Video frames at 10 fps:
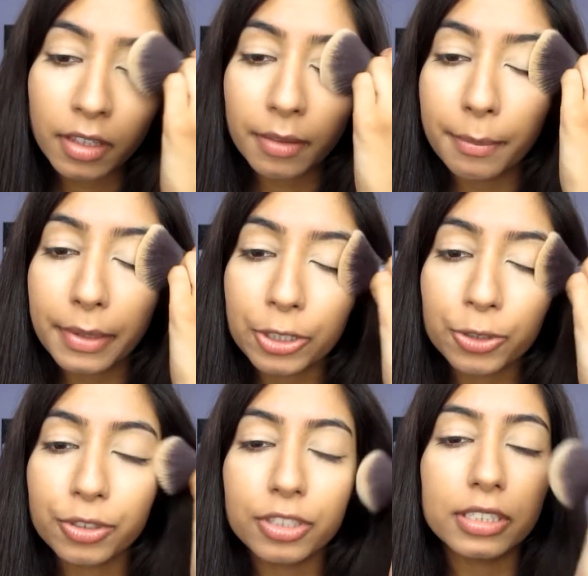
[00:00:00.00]
Make
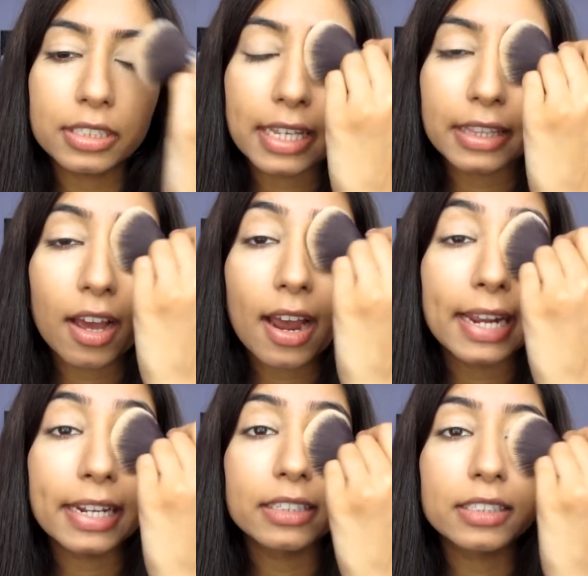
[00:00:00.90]
sure to set the
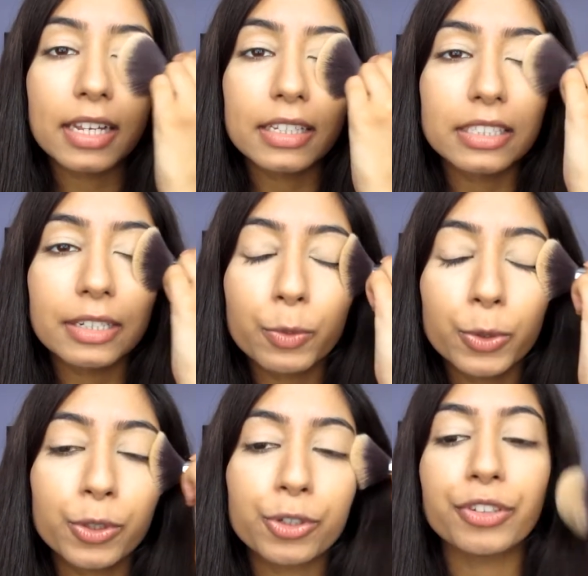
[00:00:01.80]
eyelids, as it
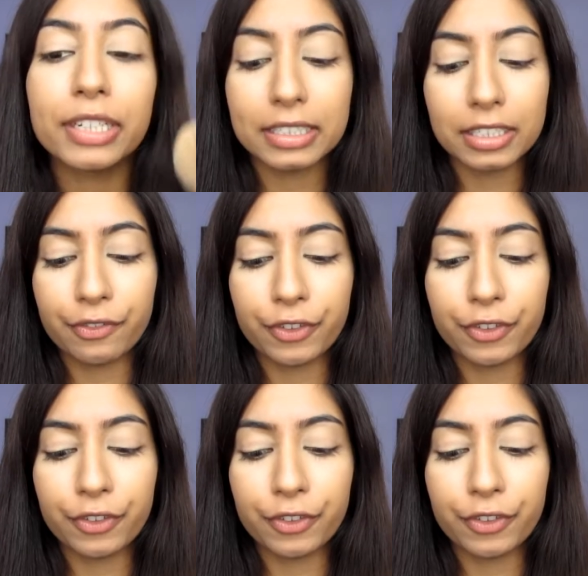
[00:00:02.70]
will crease if